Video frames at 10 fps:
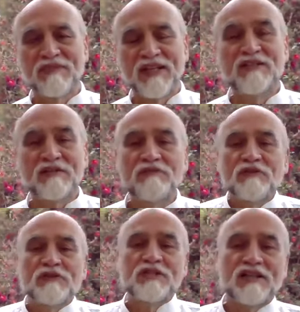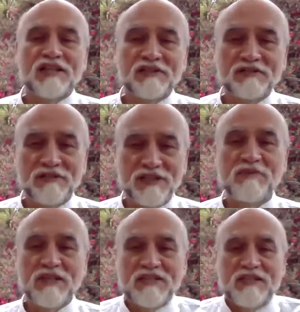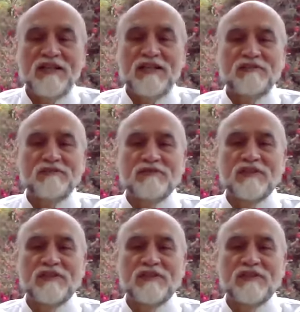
And if you're a scholar like myself,